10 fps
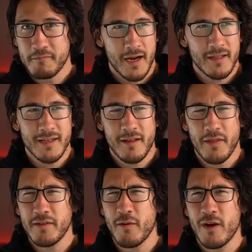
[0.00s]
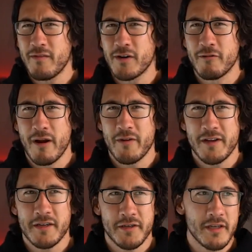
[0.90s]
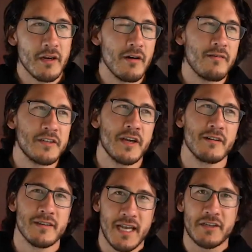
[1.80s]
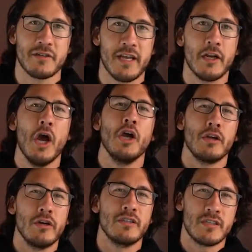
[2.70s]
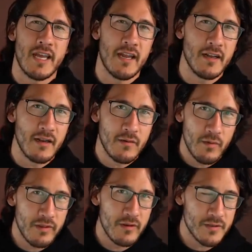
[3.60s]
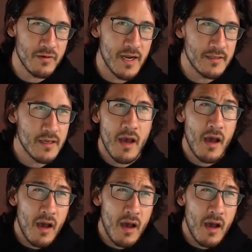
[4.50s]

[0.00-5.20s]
I'd like to think that we have a good reputation. You know, if a channel is actually in good standing with no strikes,